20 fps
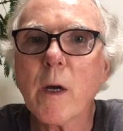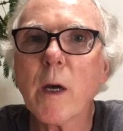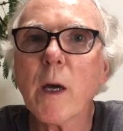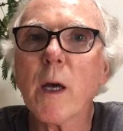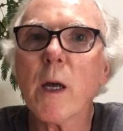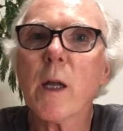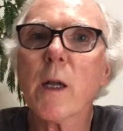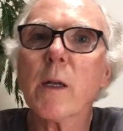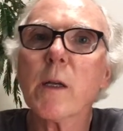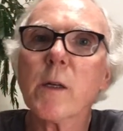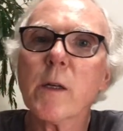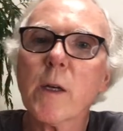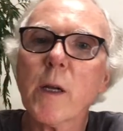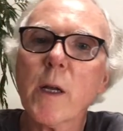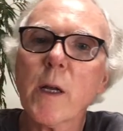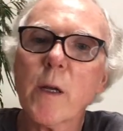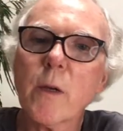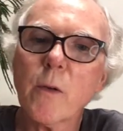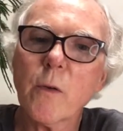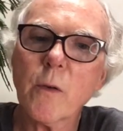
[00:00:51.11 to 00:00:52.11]
and
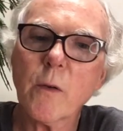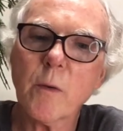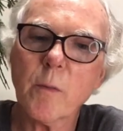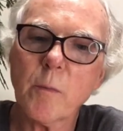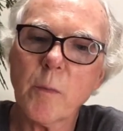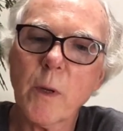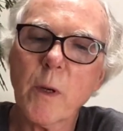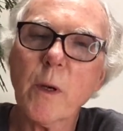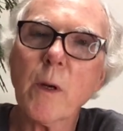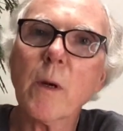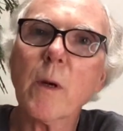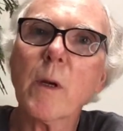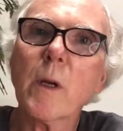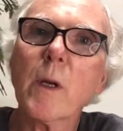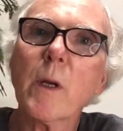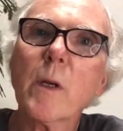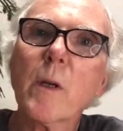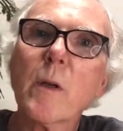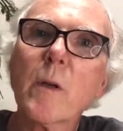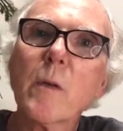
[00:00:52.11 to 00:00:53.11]
today's beer
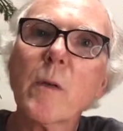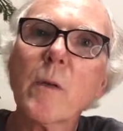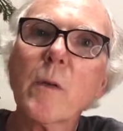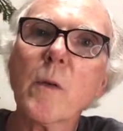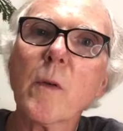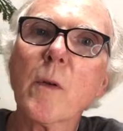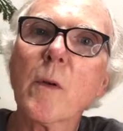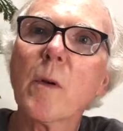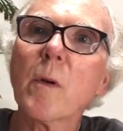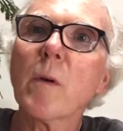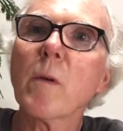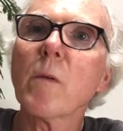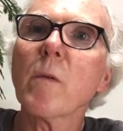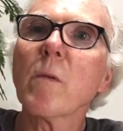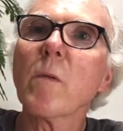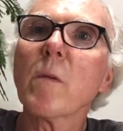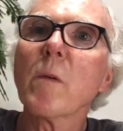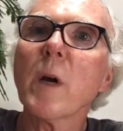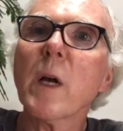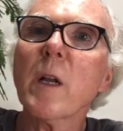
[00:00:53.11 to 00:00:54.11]
is
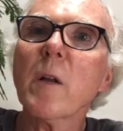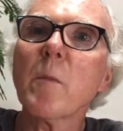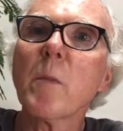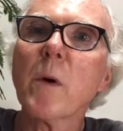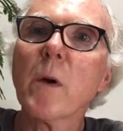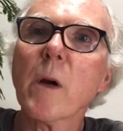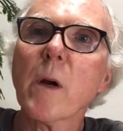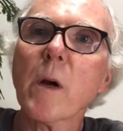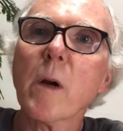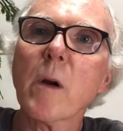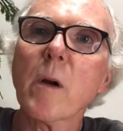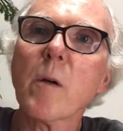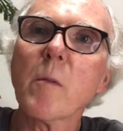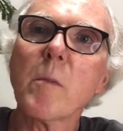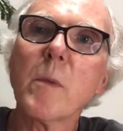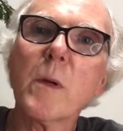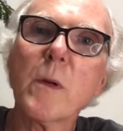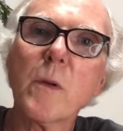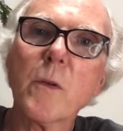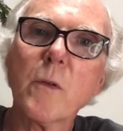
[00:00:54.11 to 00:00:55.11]
Radeberger
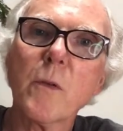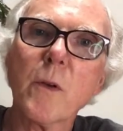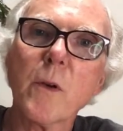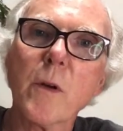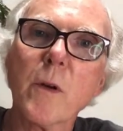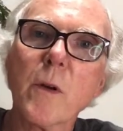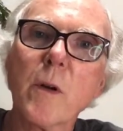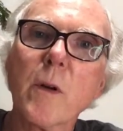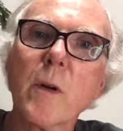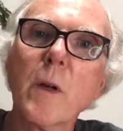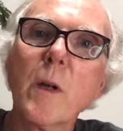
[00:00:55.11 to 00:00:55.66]
Pilsner,